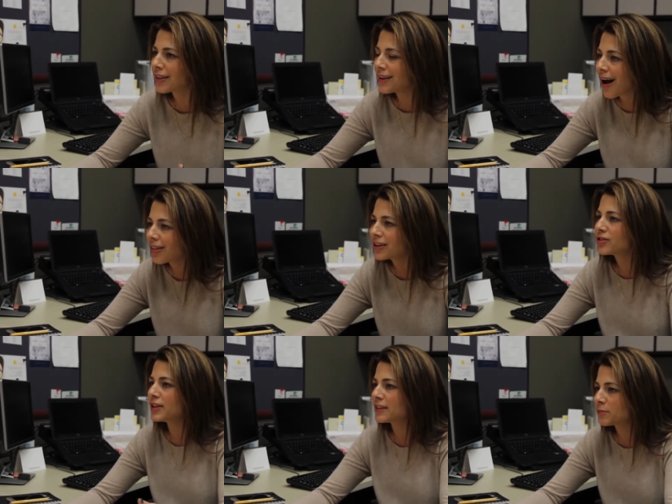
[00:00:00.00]
the knowledge,
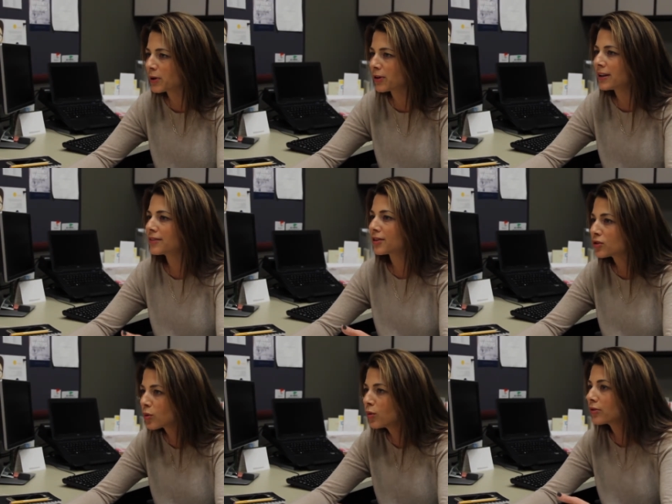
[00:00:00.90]
the experience, the
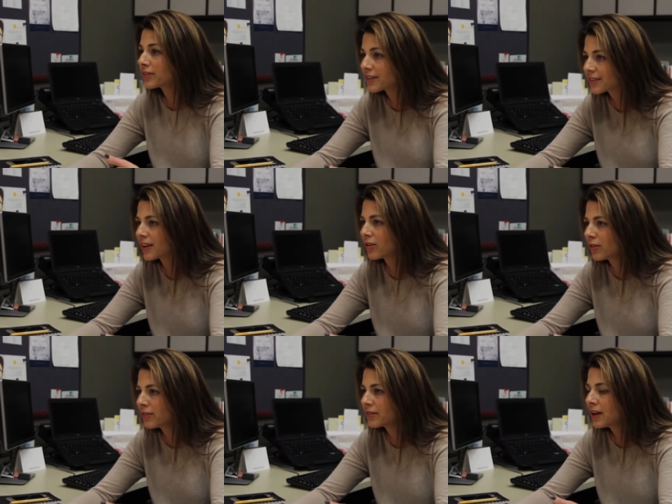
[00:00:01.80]
tools, the
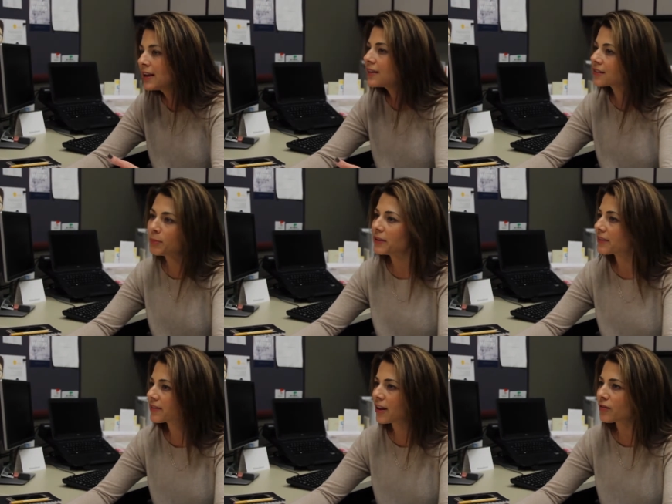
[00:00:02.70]
skills to be
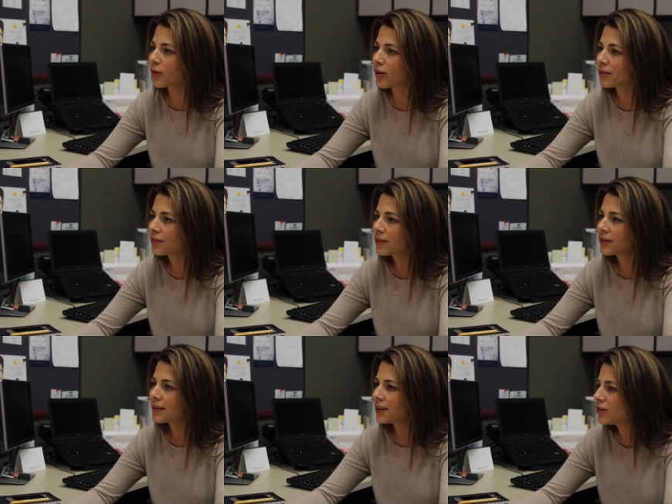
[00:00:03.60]
successful
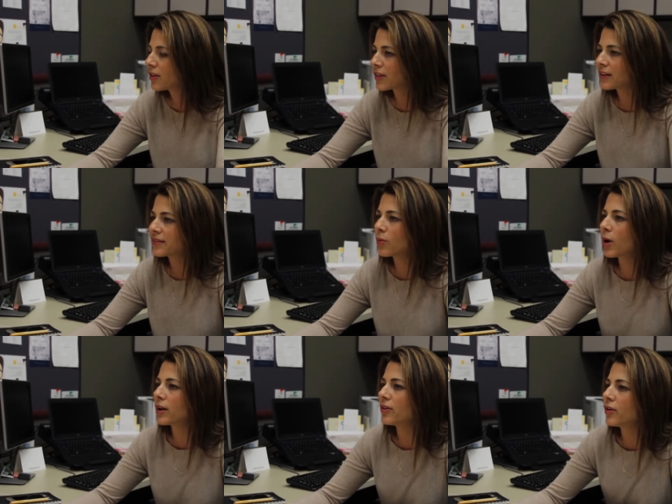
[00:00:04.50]
and do the things they
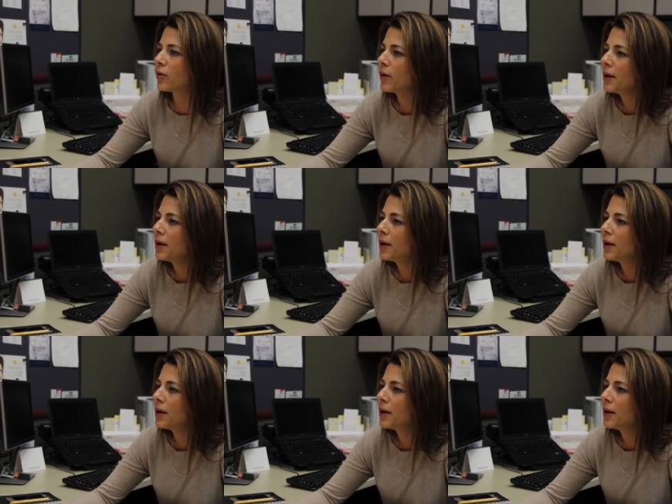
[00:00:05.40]
want to do.